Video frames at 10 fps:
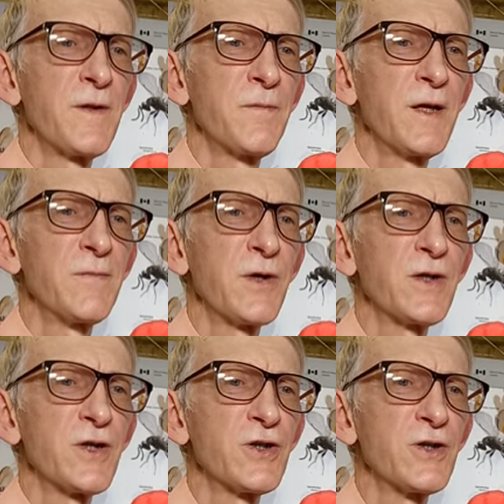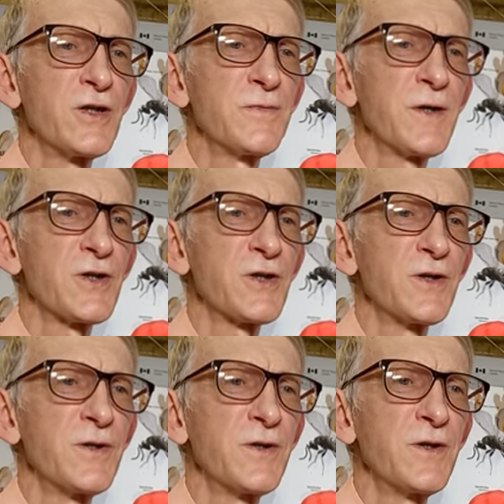Plant Protection
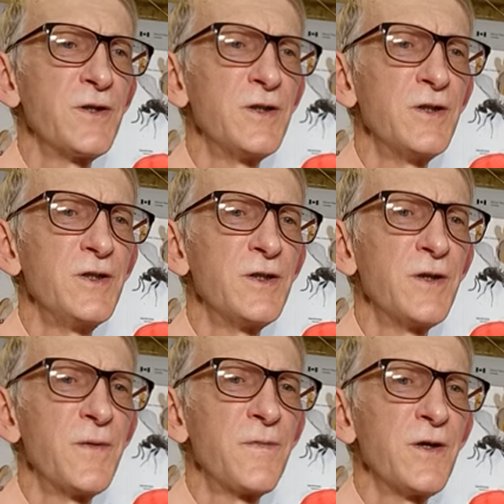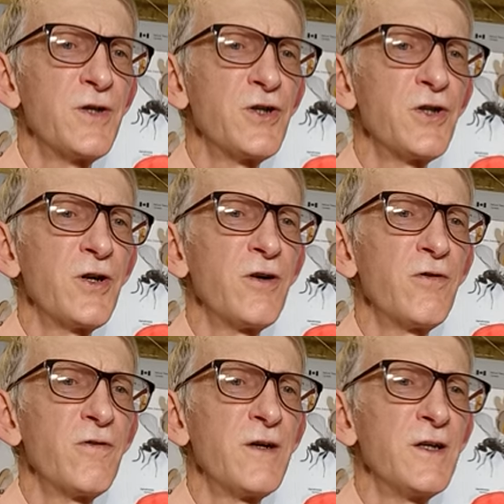Inspection in
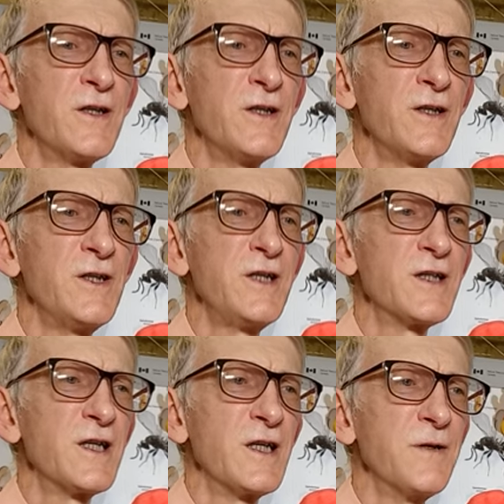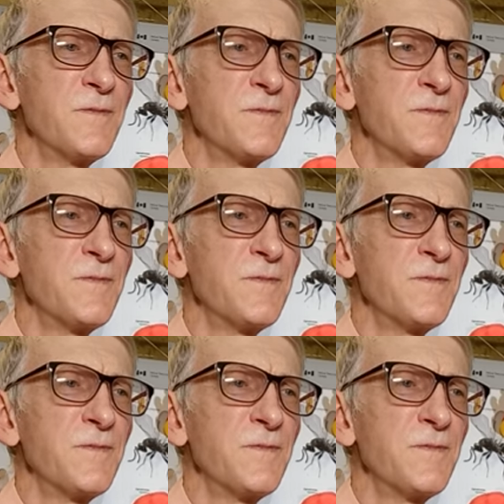Injirliova and in Denizli,